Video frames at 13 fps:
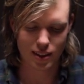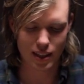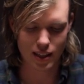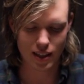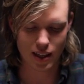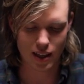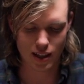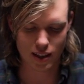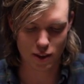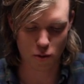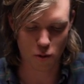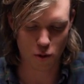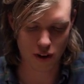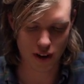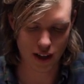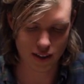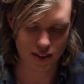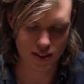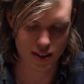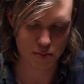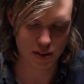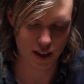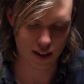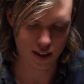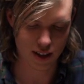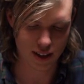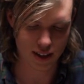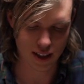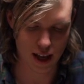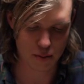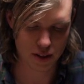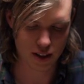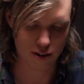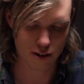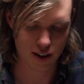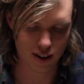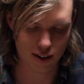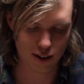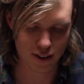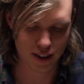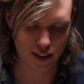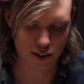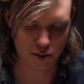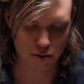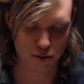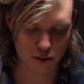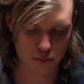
there? The warhead seems like a good idea. The habanero, I don't know if I can do.